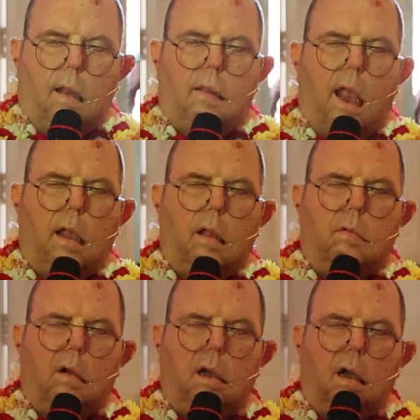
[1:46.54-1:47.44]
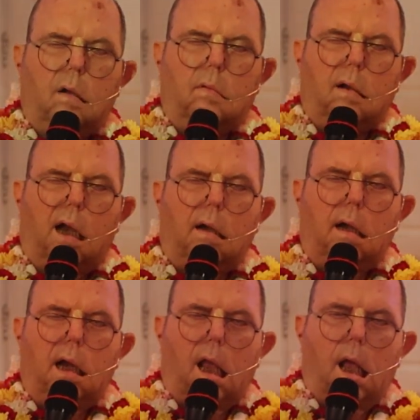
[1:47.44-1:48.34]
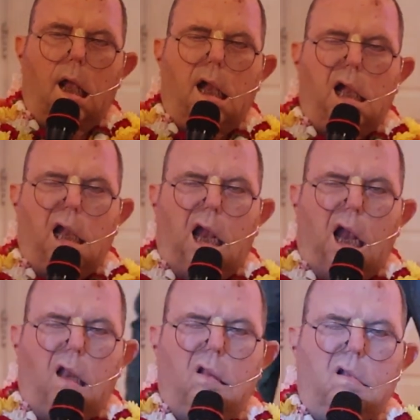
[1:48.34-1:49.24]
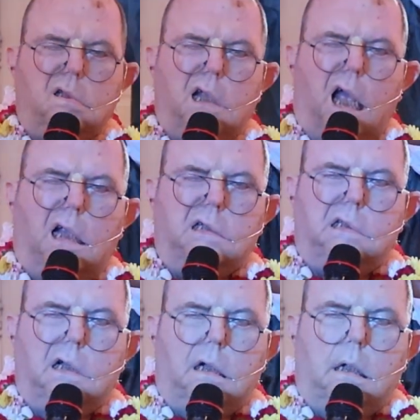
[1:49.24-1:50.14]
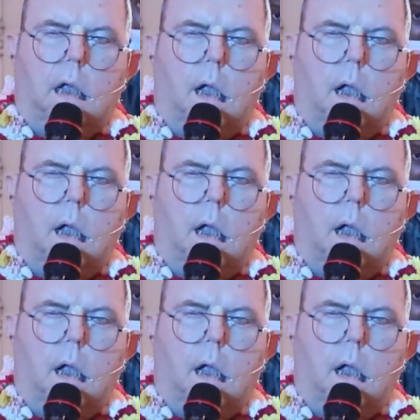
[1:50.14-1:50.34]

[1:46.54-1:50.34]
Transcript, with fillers: Thank you for your very enthusiastic